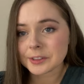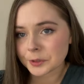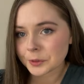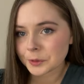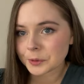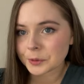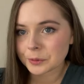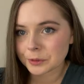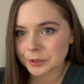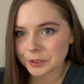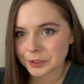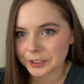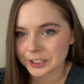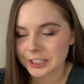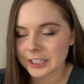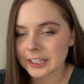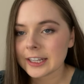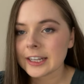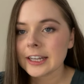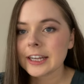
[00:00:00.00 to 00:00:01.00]
tool
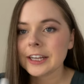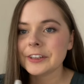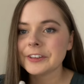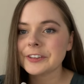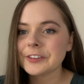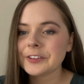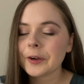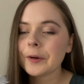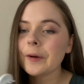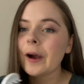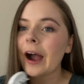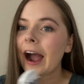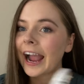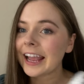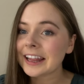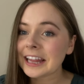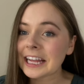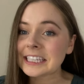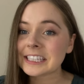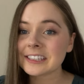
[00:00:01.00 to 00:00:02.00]
do? So
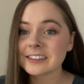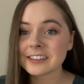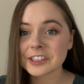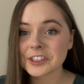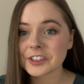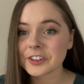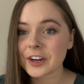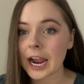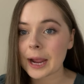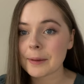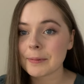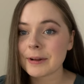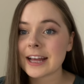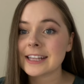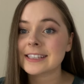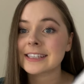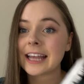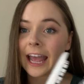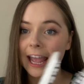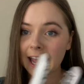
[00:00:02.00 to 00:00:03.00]
I like to describe it
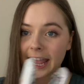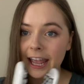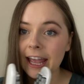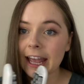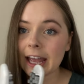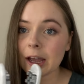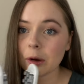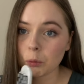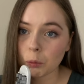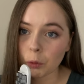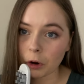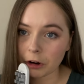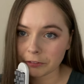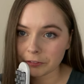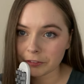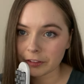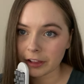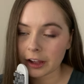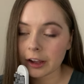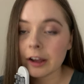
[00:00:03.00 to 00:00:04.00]
as a hair
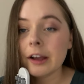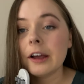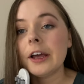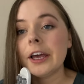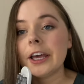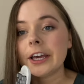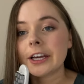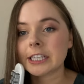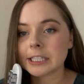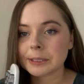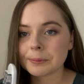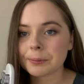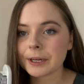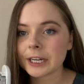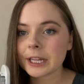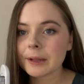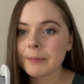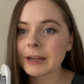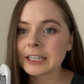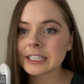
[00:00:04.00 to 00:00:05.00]
waffler, because
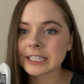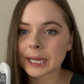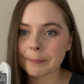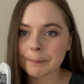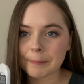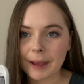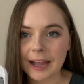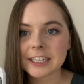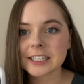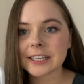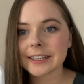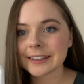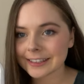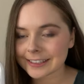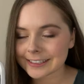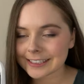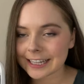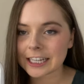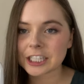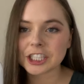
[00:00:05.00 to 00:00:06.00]
pretty much imagine
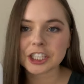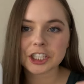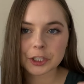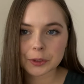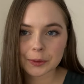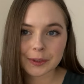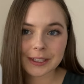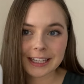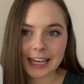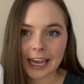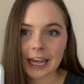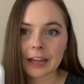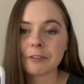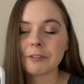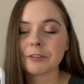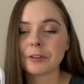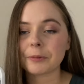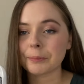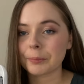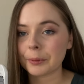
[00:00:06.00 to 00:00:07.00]
the texture you would
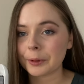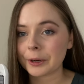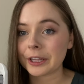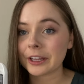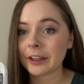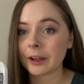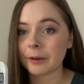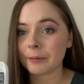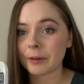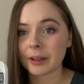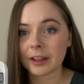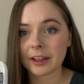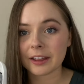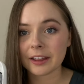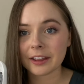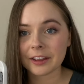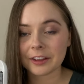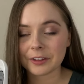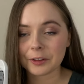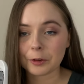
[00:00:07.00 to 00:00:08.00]
get from putting a,
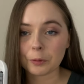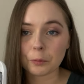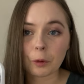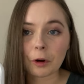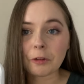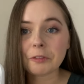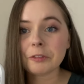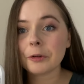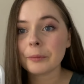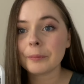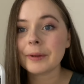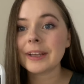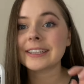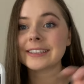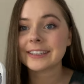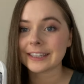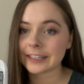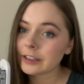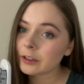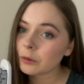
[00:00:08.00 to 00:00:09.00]
your waffle
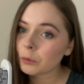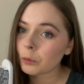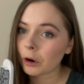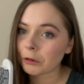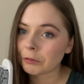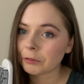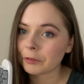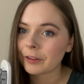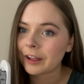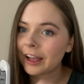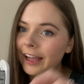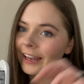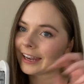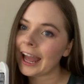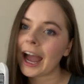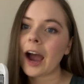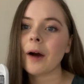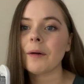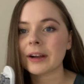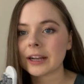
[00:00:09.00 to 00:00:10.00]
mix in the waffler and
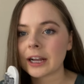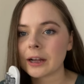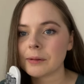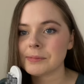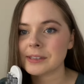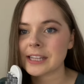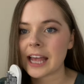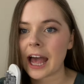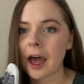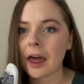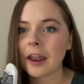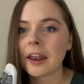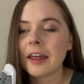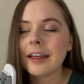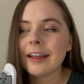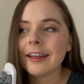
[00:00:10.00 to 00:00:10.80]
how it comes out.